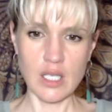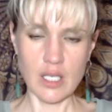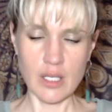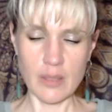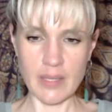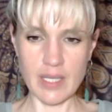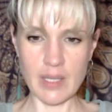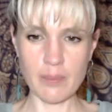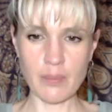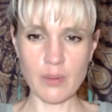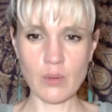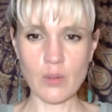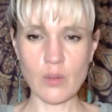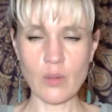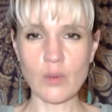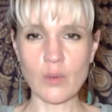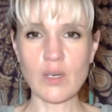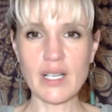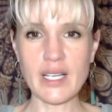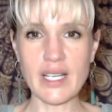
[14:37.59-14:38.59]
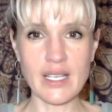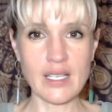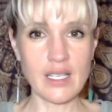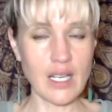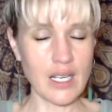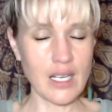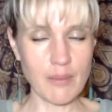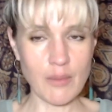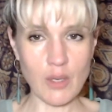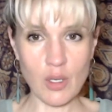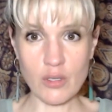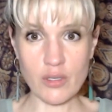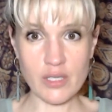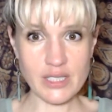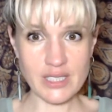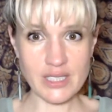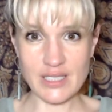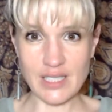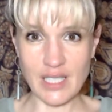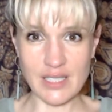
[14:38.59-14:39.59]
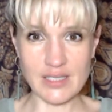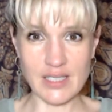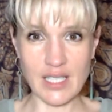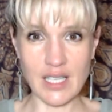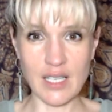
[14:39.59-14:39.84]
people call in, and I'm not criticizing it,